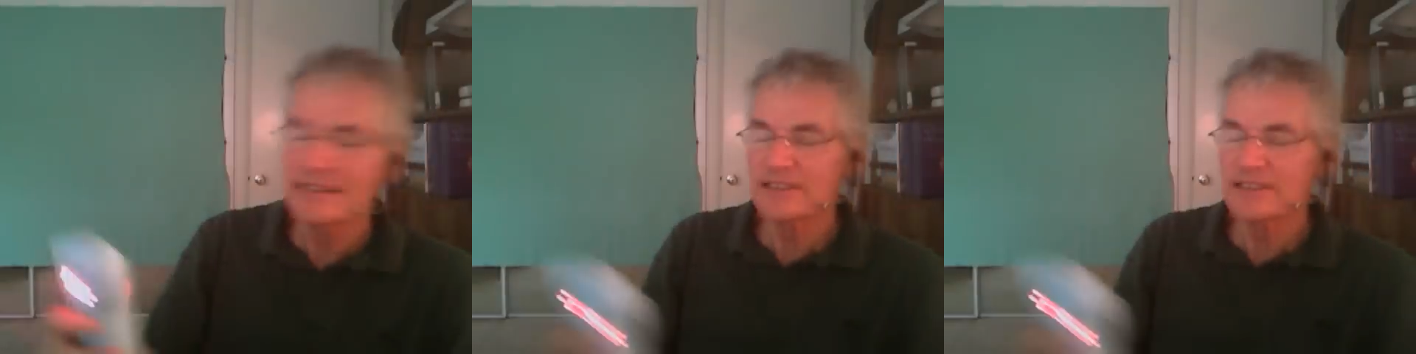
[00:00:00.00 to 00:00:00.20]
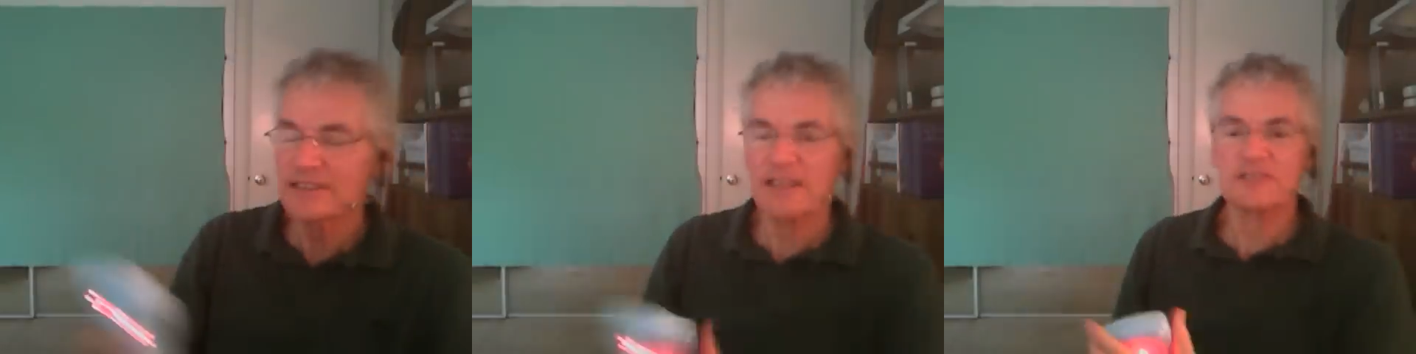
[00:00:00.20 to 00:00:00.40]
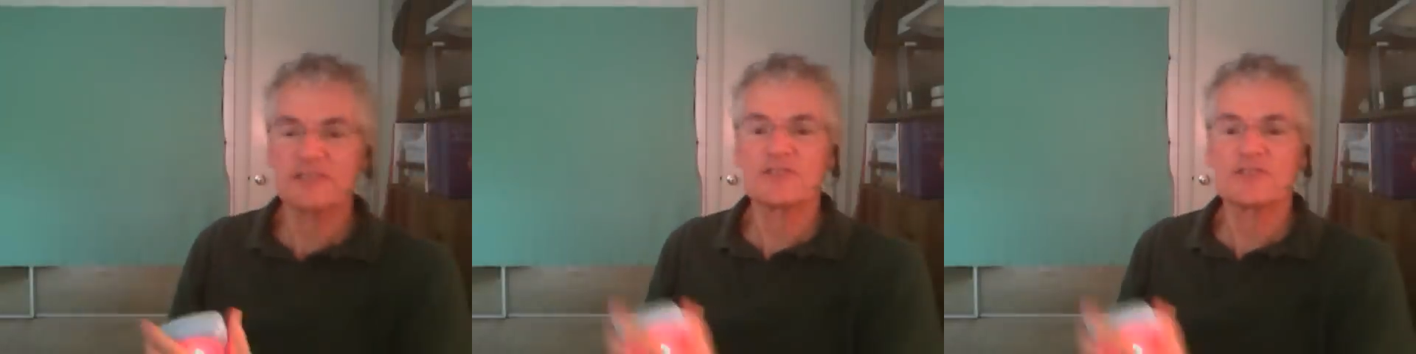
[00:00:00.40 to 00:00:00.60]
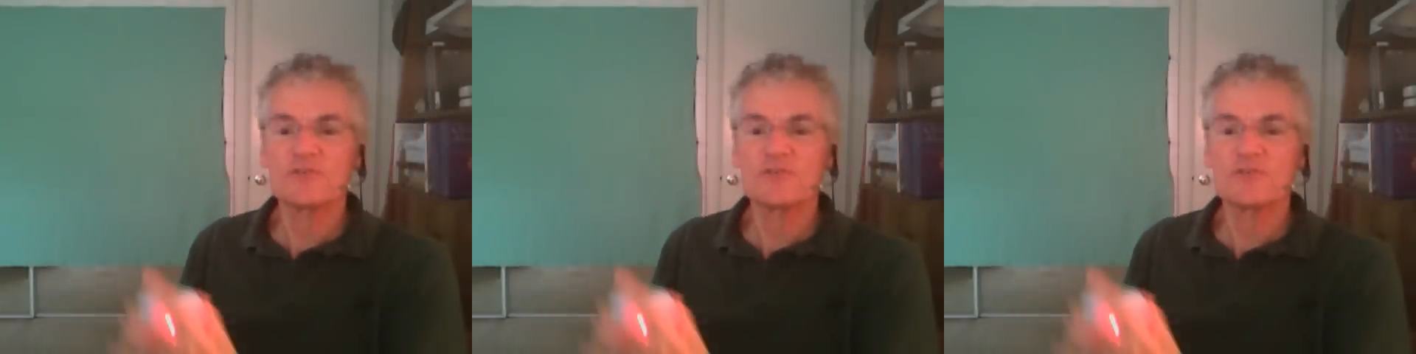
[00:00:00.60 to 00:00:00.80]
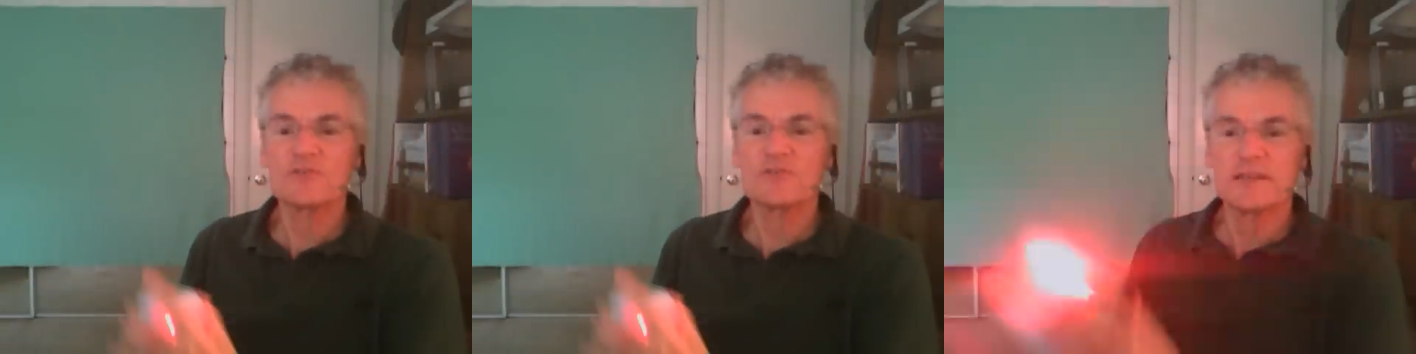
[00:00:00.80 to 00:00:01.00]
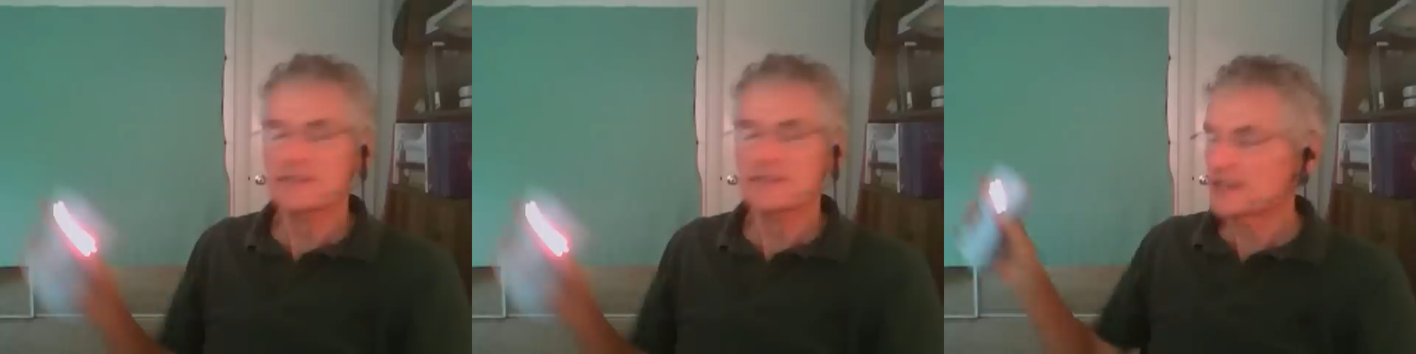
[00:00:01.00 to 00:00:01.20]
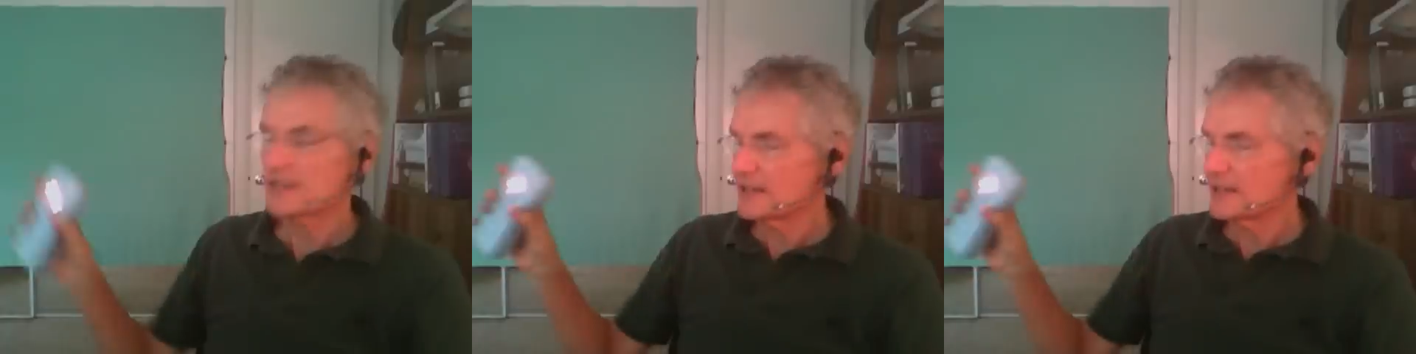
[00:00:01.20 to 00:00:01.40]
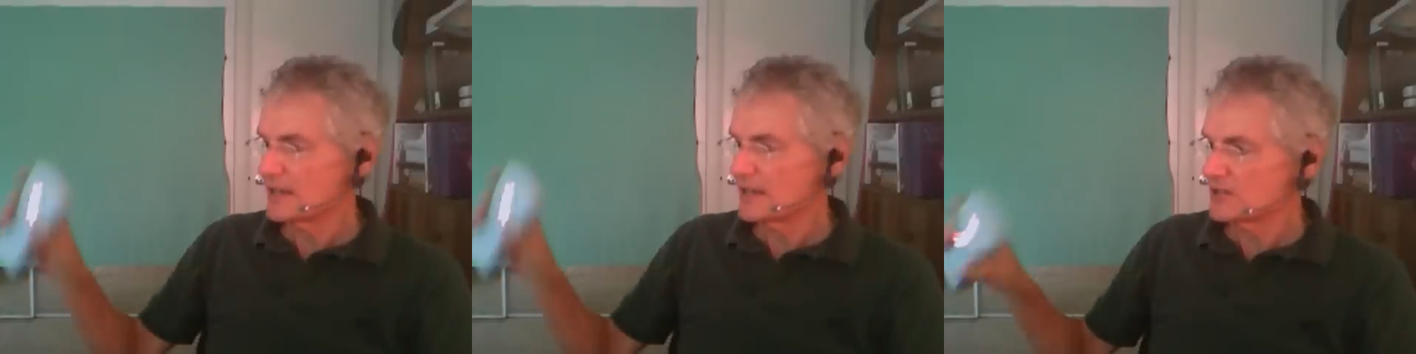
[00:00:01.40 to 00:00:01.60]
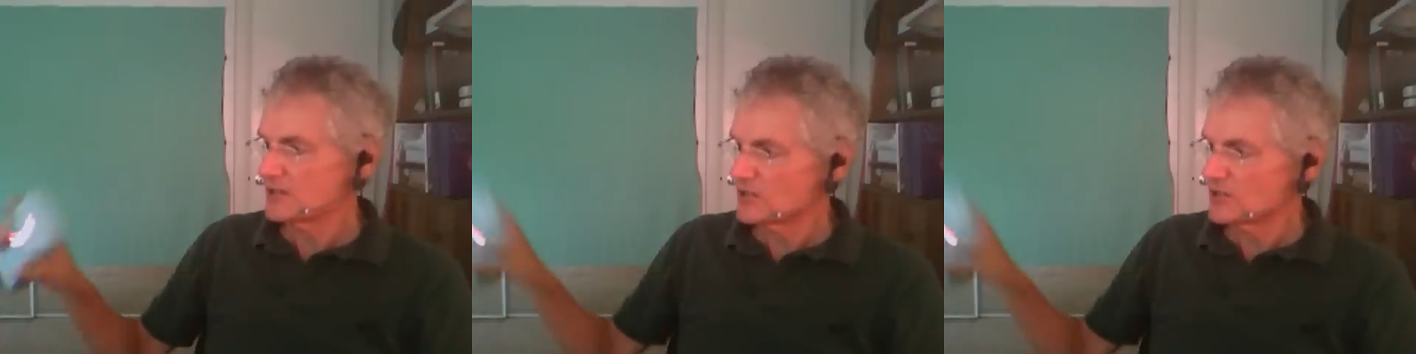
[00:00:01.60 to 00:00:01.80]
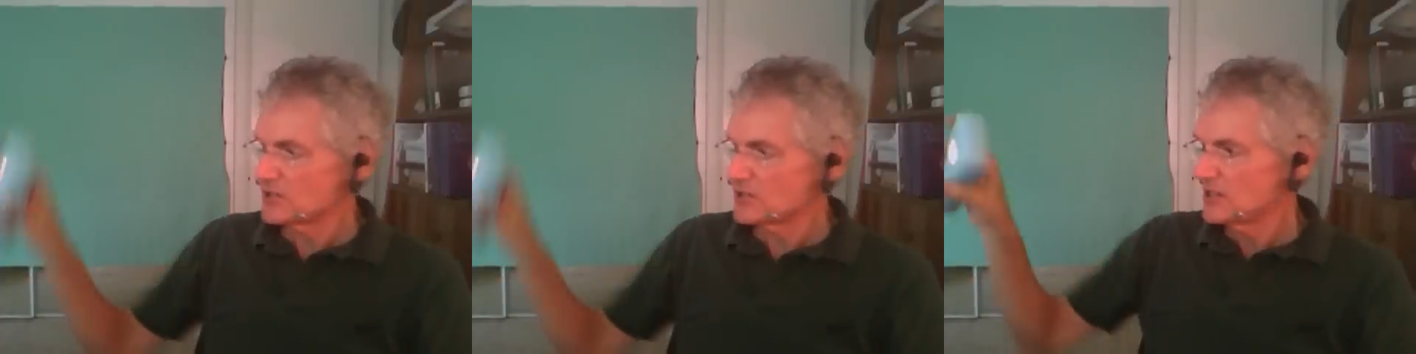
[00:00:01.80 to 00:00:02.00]
that's the strongest setting, and just
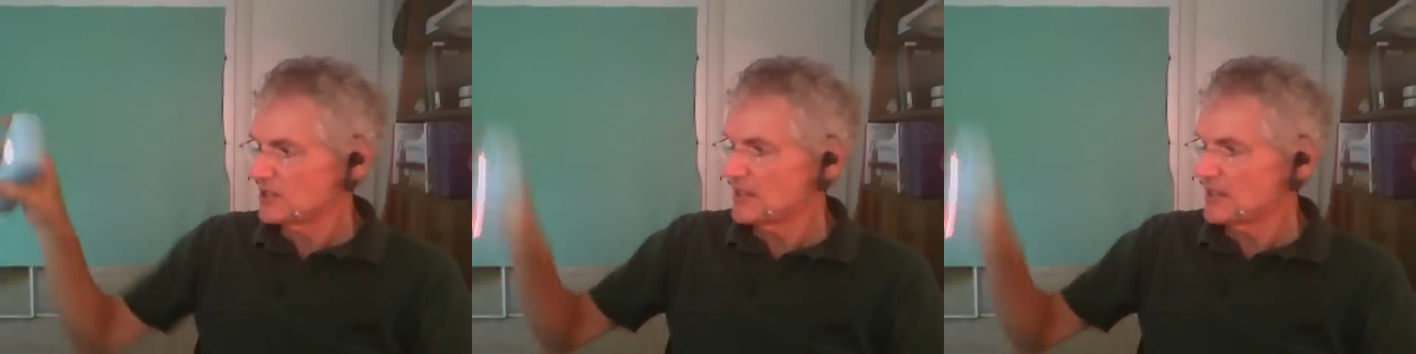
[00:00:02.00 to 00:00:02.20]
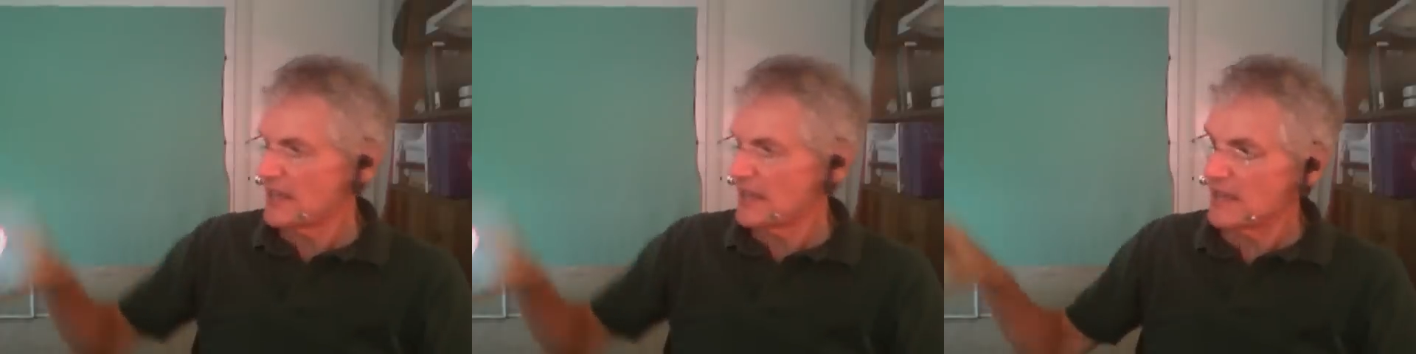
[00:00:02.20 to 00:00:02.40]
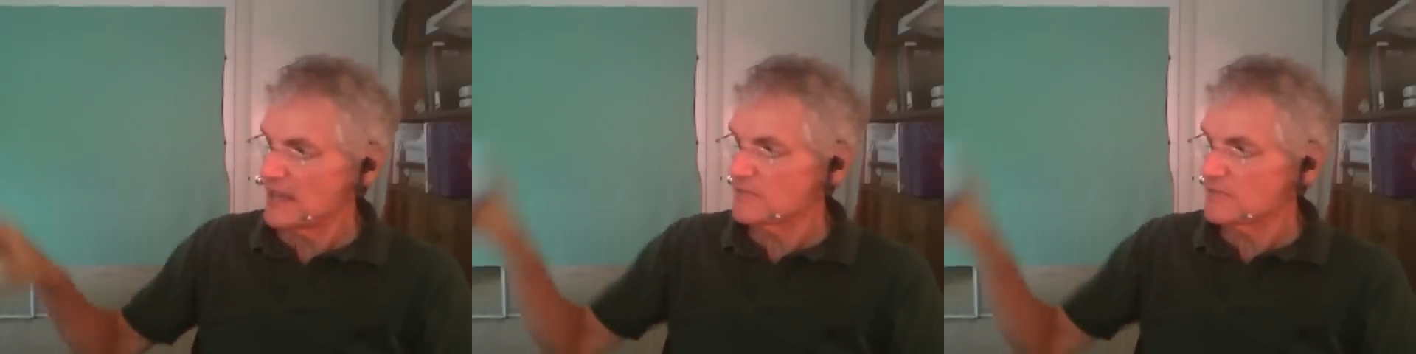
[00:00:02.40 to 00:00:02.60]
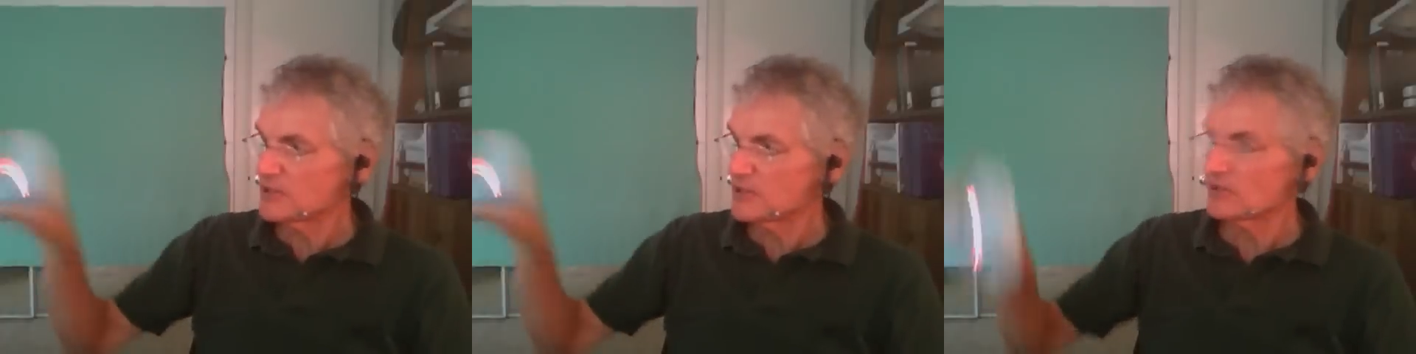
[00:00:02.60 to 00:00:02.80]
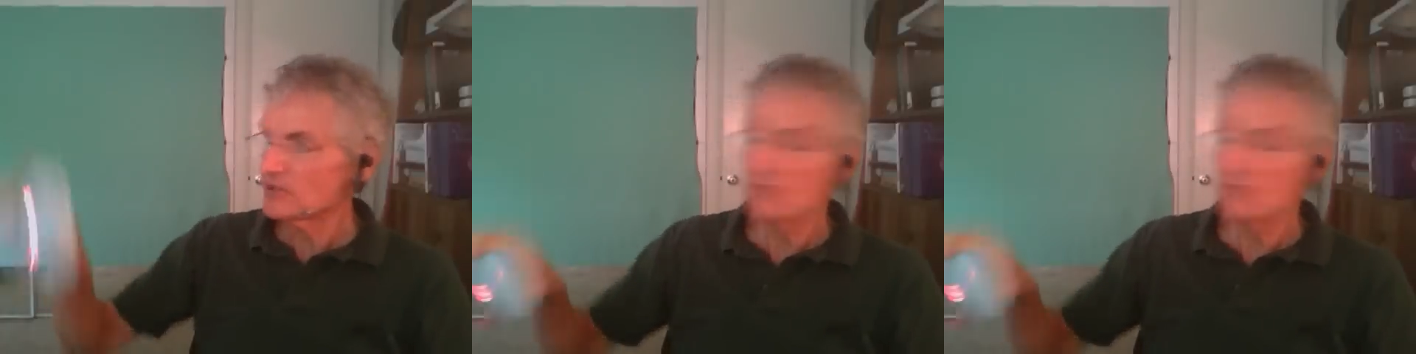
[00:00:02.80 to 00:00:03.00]
aim it at the wood.